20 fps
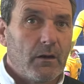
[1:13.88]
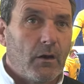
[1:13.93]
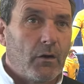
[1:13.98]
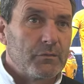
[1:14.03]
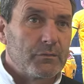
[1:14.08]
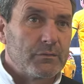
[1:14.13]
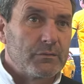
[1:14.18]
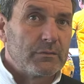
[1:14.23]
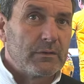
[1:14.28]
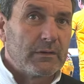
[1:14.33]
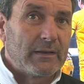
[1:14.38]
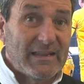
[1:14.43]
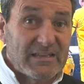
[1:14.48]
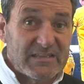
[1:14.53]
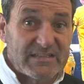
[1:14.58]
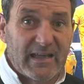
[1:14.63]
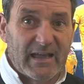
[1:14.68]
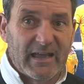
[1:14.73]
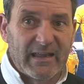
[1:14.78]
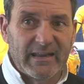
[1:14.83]
on
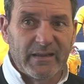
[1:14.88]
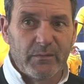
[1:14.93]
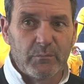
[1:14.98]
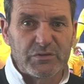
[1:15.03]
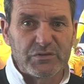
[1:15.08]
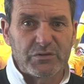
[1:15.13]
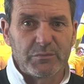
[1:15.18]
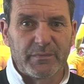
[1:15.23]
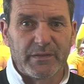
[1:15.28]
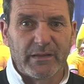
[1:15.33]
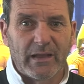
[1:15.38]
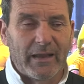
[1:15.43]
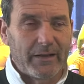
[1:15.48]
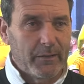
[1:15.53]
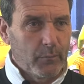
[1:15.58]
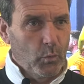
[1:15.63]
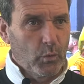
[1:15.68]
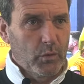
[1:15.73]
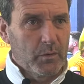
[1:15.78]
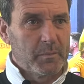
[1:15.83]
last Saturday was something I
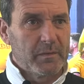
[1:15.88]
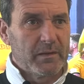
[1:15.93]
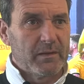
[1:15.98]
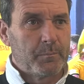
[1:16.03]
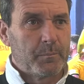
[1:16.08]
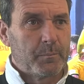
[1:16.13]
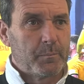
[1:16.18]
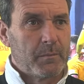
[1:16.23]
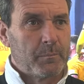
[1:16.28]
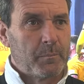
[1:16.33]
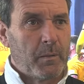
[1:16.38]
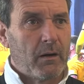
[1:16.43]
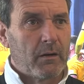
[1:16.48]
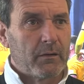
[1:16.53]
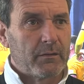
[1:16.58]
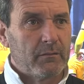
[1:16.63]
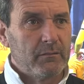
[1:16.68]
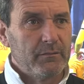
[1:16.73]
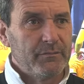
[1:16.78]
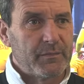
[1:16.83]
don't want to be a, a,
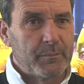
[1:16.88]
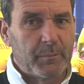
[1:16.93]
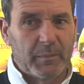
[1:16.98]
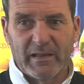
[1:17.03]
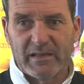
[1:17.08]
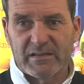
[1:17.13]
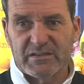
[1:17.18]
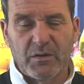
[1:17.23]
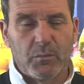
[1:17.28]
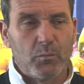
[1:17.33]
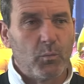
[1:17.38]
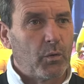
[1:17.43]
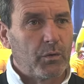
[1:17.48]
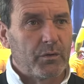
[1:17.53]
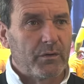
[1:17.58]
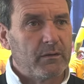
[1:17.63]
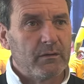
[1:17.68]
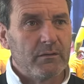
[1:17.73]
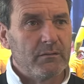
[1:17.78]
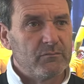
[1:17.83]
part of. The players don't
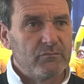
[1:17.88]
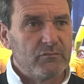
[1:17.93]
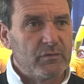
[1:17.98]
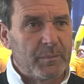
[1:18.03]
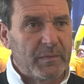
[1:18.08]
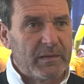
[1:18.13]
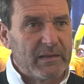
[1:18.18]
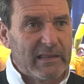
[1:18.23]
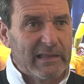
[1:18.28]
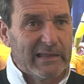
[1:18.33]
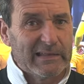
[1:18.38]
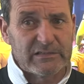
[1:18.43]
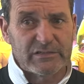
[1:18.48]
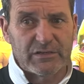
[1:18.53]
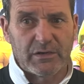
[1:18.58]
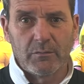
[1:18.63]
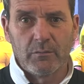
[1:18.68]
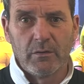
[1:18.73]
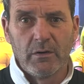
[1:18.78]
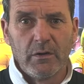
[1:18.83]
want to repeat that.
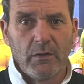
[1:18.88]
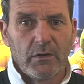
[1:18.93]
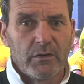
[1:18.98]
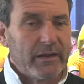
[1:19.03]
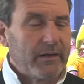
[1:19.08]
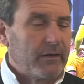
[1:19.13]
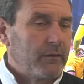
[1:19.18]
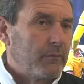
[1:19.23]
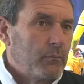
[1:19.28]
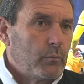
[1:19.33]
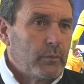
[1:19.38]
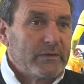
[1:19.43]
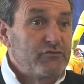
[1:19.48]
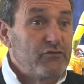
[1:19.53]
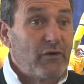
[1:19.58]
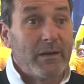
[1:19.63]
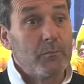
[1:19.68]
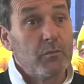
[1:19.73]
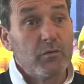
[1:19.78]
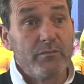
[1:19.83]
So, you know, we
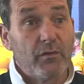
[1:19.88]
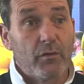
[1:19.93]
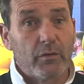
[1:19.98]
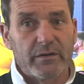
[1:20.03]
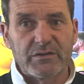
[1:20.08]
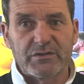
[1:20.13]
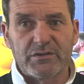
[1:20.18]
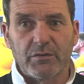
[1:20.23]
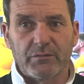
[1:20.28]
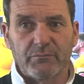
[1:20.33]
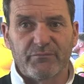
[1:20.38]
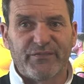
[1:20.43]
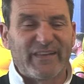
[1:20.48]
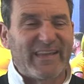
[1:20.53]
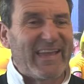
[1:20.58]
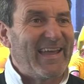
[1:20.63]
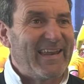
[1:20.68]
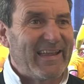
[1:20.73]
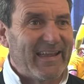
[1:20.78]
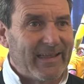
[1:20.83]
try and move on. It's not
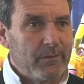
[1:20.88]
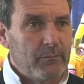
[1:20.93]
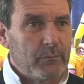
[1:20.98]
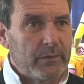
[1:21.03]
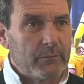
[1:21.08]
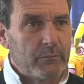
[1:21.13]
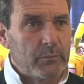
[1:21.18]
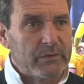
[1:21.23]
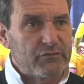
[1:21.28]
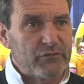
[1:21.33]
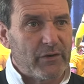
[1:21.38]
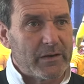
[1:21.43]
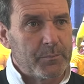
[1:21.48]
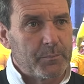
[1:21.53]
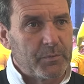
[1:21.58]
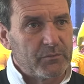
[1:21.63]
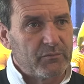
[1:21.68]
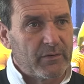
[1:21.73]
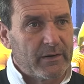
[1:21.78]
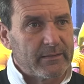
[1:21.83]
forgetting it. We, we try to
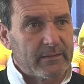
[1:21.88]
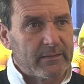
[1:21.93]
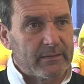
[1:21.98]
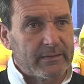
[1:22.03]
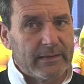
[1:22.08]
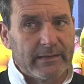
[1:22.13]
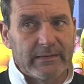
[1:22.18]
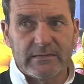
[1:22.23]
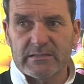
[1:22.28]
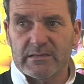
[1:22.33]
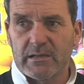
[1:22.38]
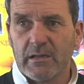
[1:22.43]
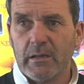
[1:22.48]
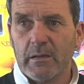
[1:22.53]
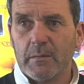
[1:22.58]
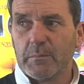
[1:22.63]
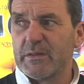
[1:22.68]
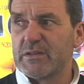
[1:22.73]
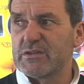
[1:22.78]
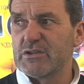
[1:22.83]
put right the things,
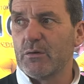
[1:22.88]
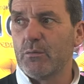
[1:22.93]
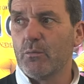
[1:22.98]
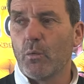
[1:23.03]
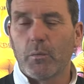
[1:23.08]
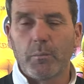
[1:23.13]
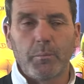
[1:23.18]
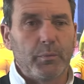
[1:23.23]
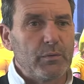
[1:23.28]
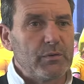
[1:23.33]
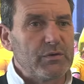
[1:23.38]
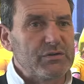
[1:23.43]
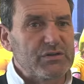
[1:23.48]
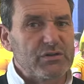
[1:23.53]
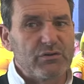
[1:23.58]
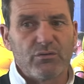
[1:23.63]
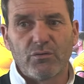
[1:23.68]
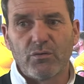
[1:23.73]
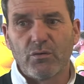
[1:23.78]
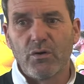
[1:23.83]
but there's no one
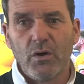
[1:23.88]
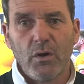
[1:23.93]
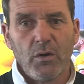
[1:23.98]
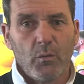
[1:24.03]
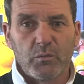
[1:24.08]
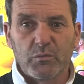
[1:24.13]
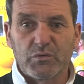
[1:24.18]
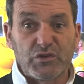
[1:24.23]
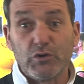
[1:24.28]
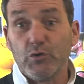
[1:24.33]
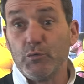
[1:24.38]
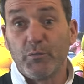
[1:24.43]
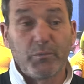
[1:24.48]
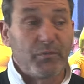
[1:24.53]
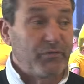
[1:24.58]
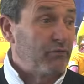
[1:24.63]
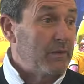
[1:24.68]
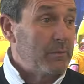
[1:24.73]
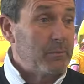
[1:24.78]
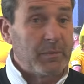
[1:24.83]
person or two,
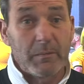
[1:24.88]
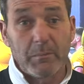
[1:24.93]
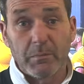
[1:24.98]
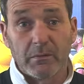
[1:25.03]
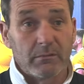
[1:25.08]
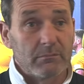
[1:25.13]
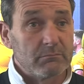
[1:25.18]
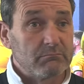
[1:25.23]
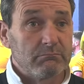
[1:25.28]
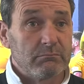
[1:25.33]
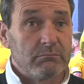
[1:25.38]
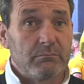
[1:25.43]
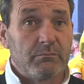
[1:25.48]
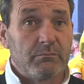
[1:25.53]
three people